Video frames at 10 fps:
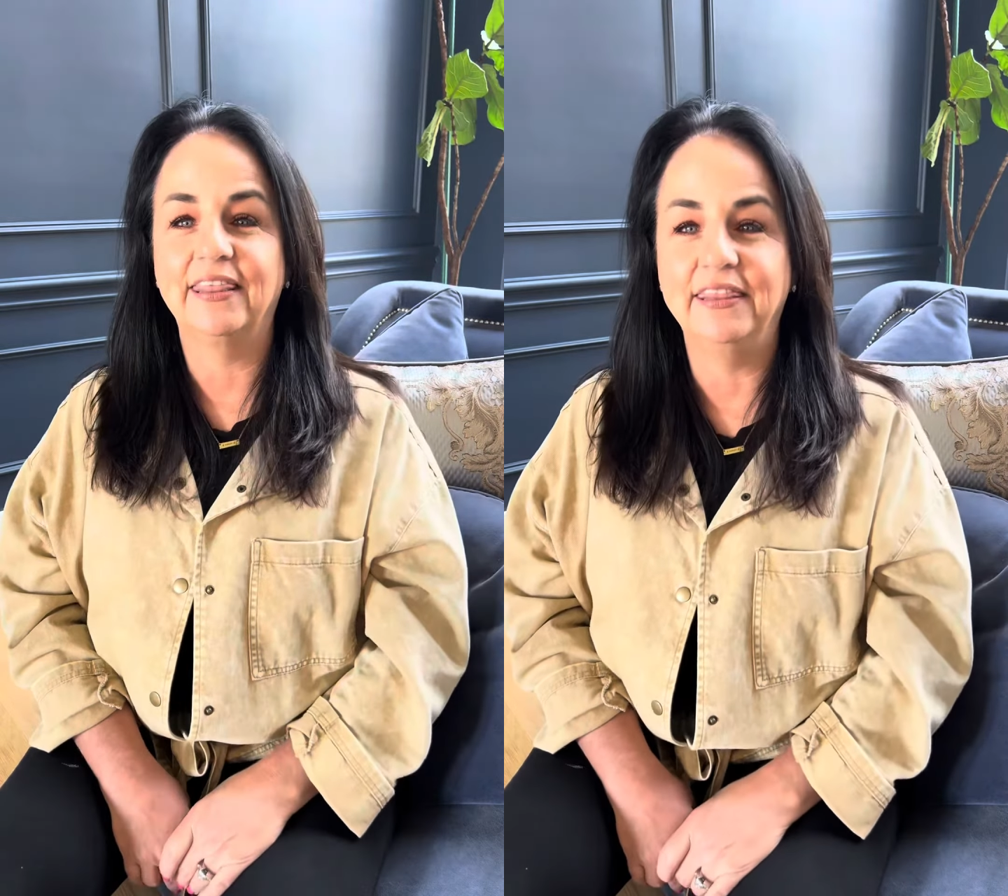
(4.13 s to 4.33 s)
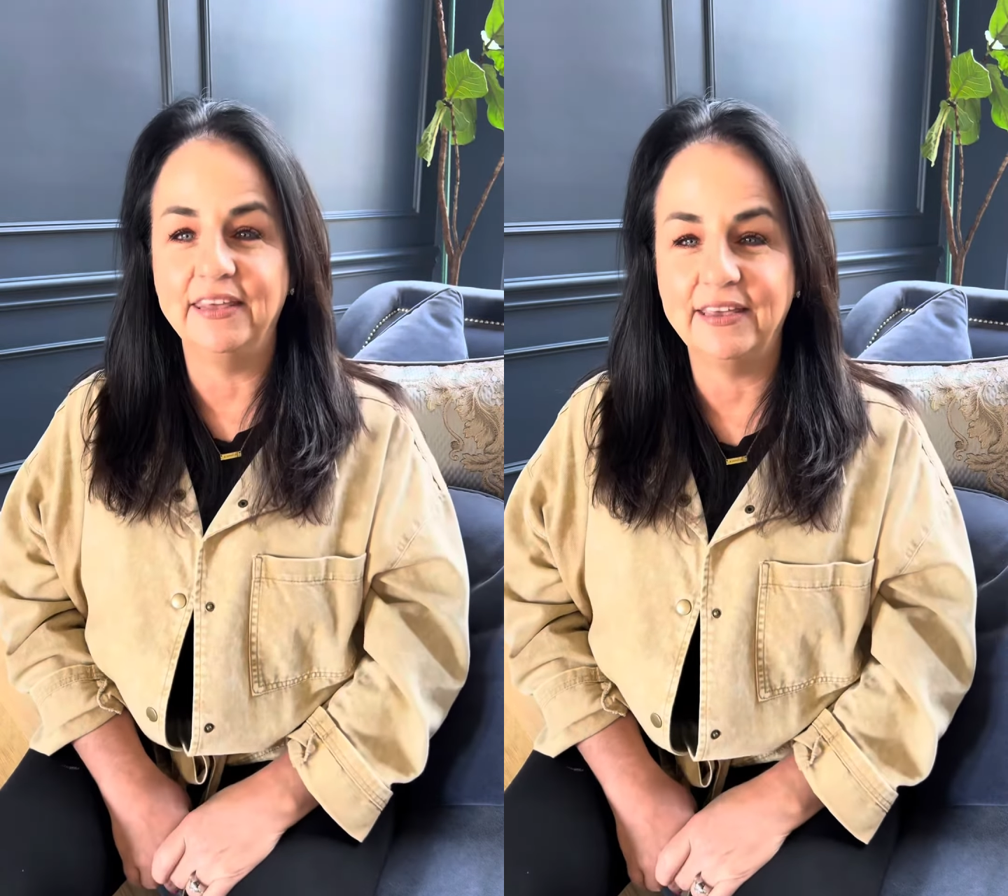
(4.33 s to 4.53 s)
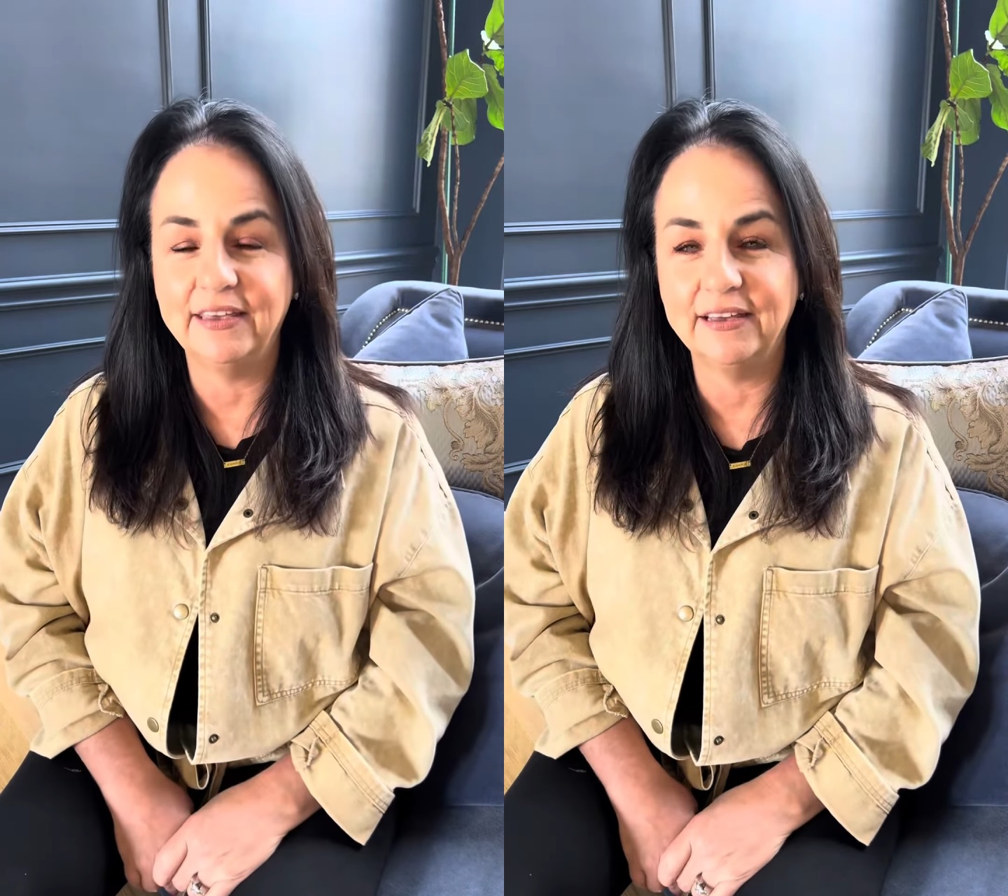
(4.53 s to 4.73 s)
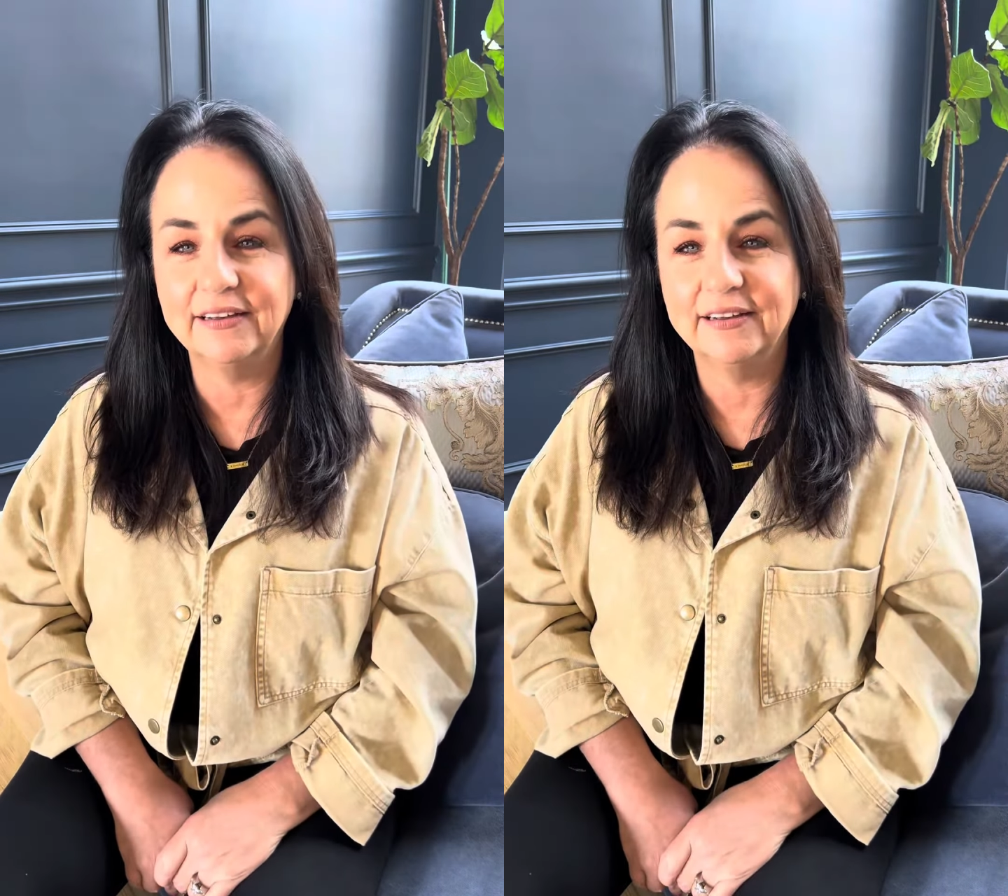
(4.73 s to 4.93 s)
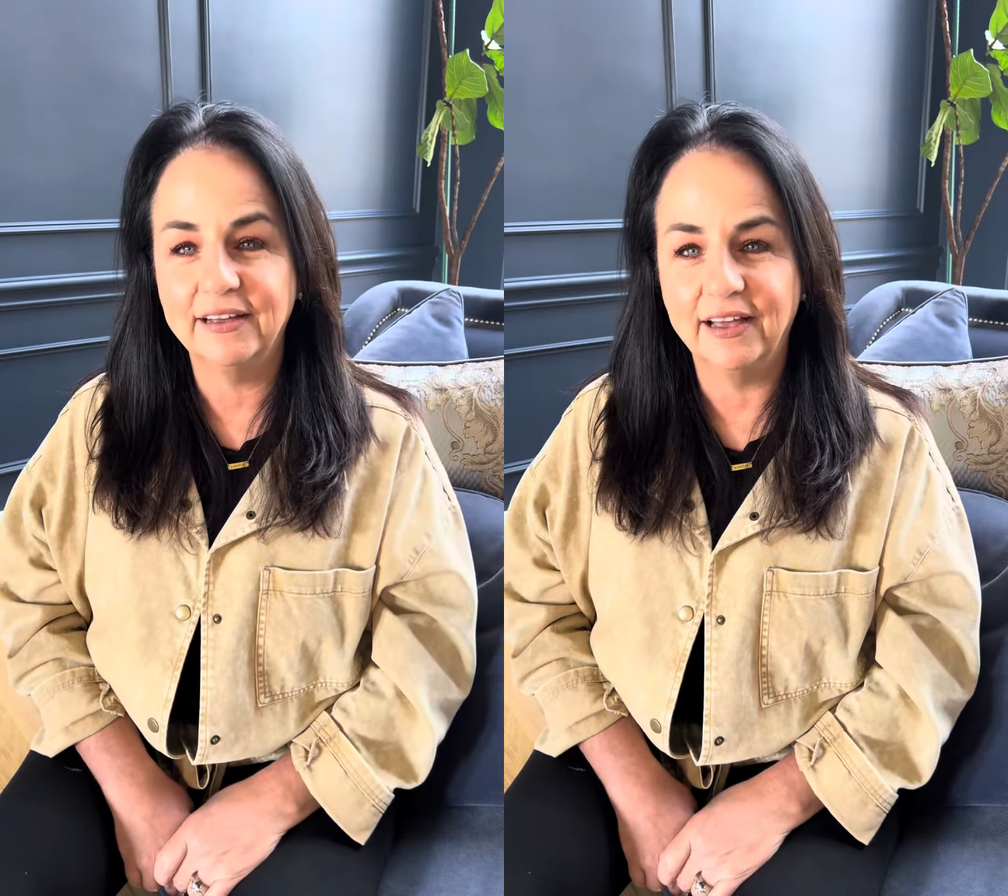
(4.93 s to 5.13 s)
the
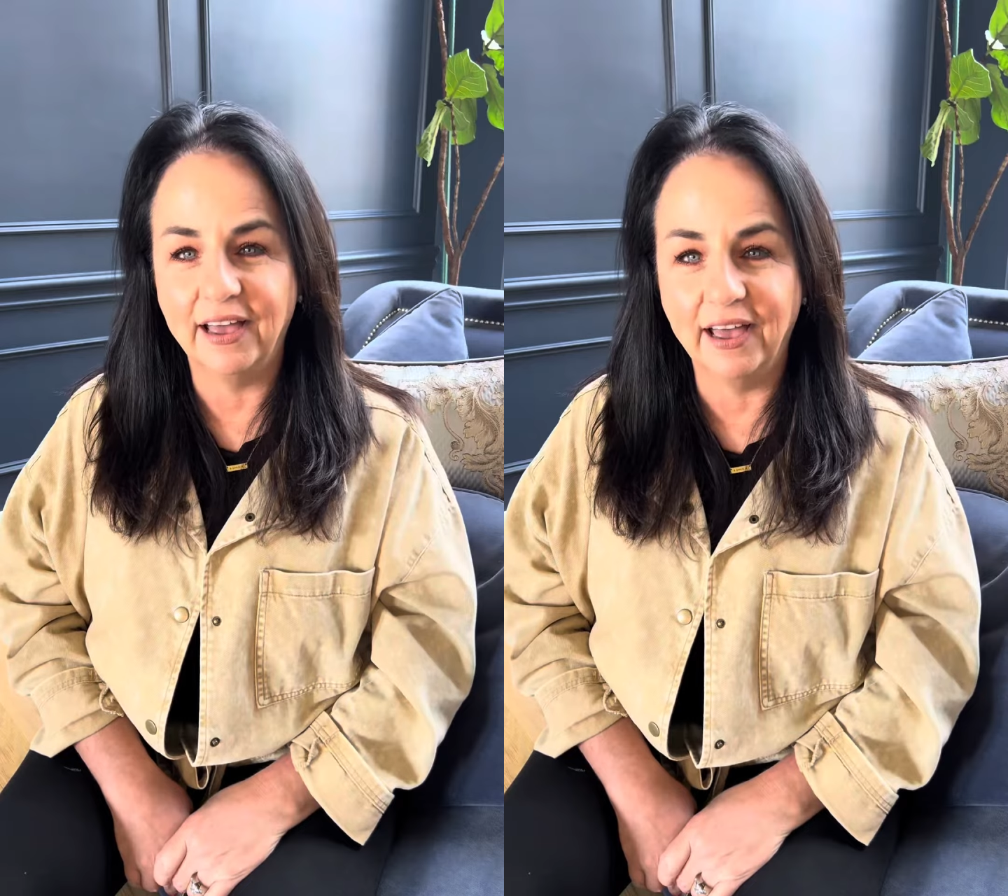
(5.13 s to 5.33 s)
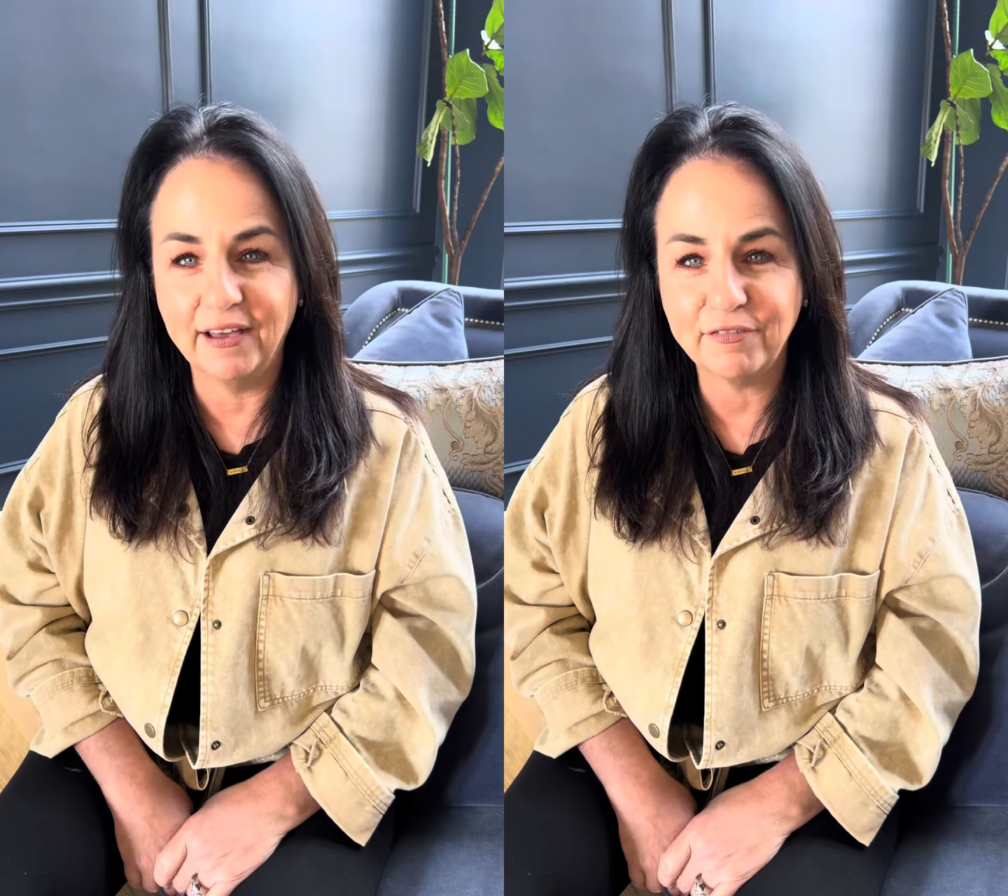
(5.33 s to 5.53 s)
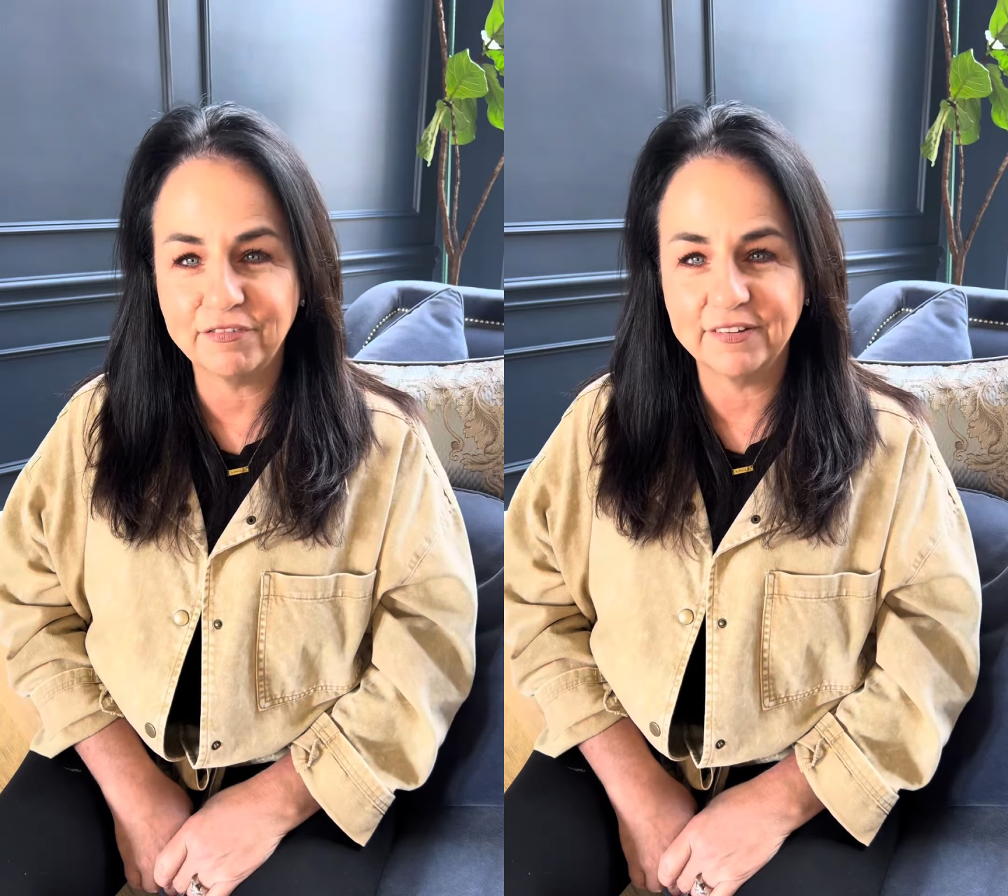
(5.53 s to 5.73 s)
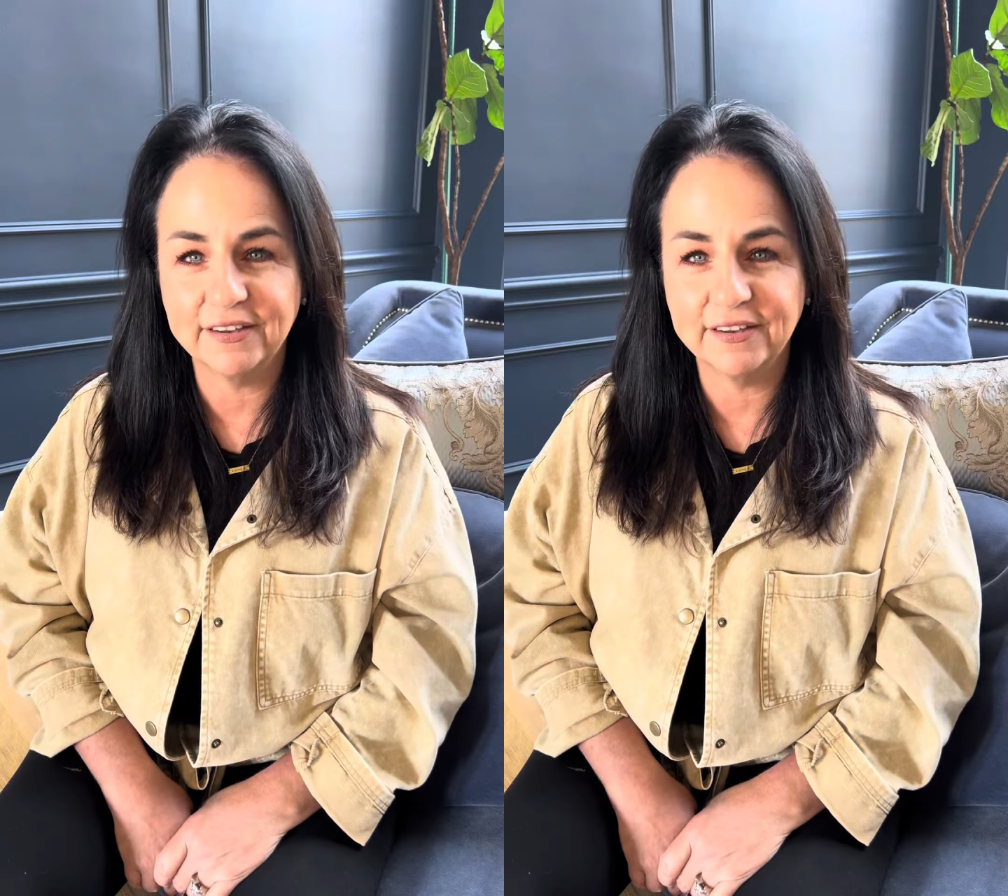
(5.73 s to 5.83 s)
F